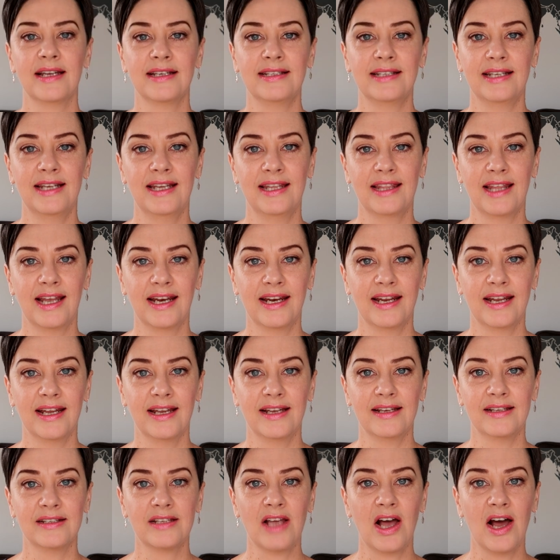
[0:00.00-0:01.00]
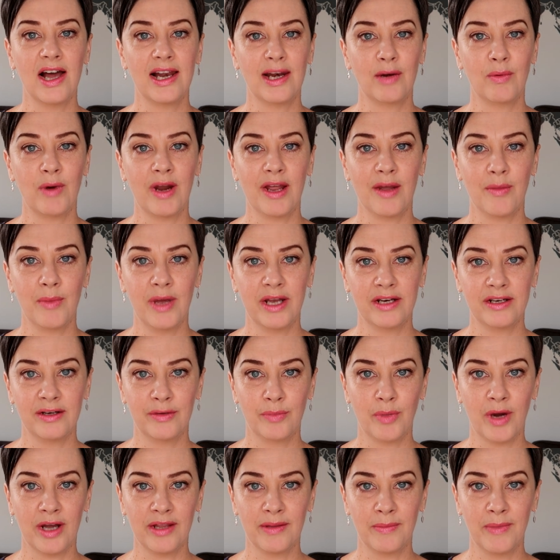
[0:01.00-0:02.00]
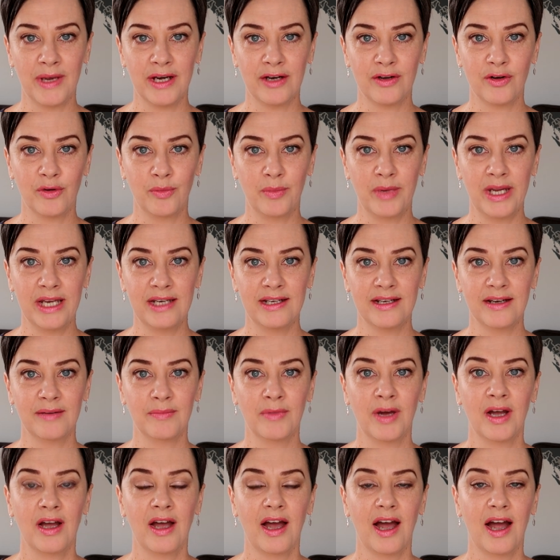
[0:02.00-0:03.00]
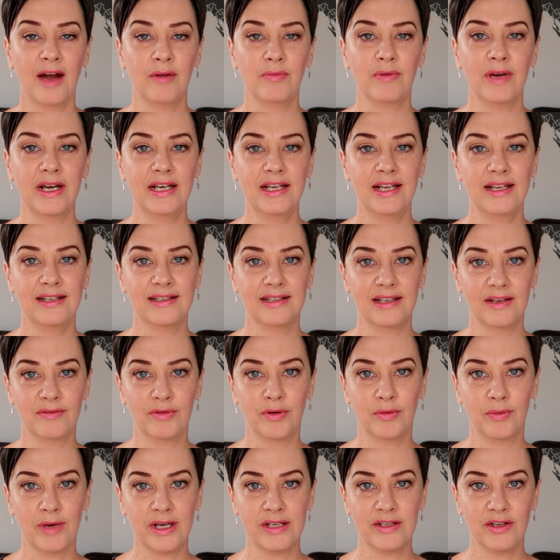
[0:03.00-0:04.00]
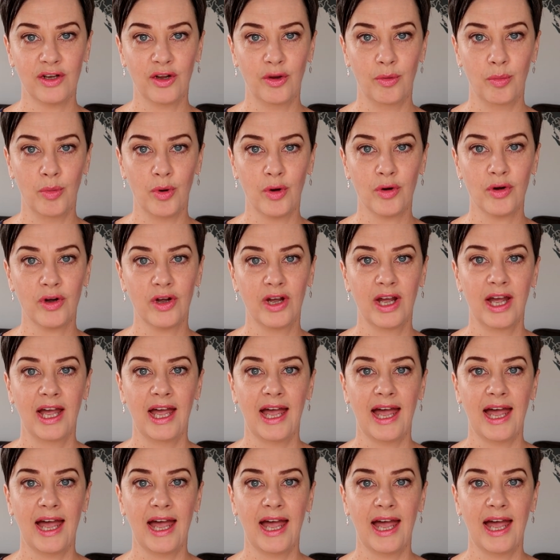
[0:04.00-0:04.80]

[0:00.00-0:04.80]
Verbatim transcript: a tea that is highly recommended by the medical medium. I read his liver rescue book